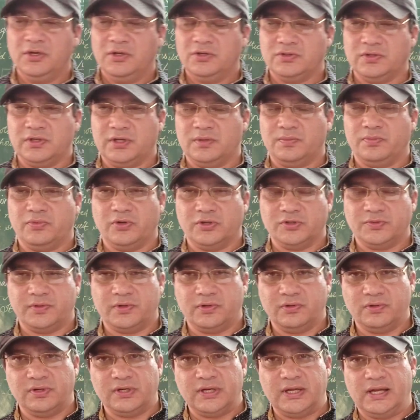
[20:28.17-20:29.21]
So here
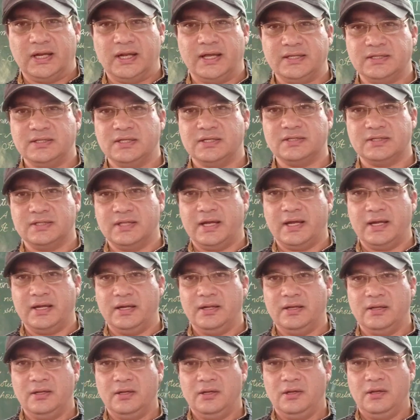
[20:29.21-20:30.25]
Prospero realizes that
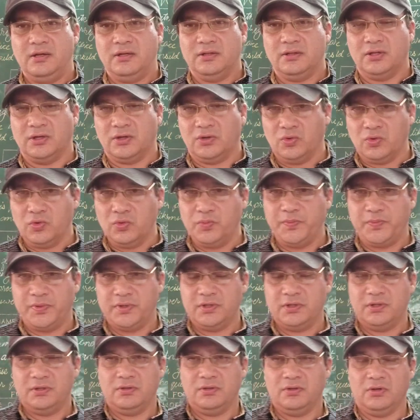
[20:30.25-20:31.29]
the group
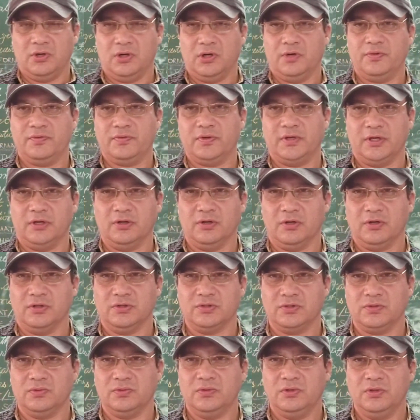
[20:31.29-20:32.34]
of King
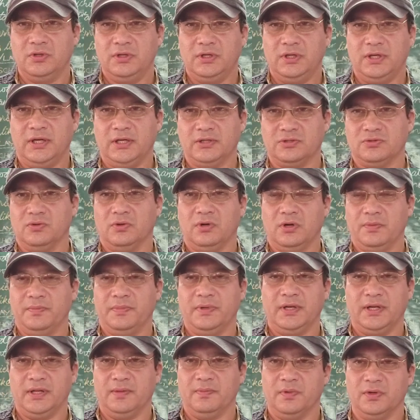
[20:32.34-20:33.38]
Alonso has not
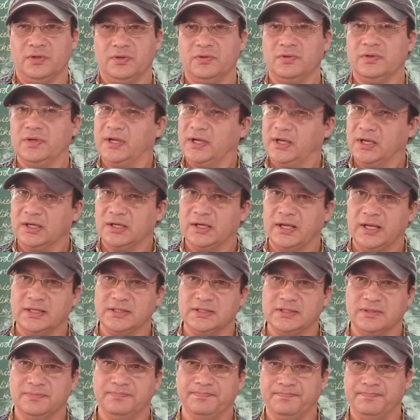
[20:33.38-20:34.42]
been able to
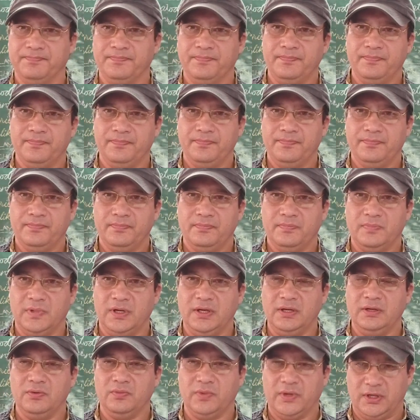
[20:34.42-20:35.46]
recognize him, right?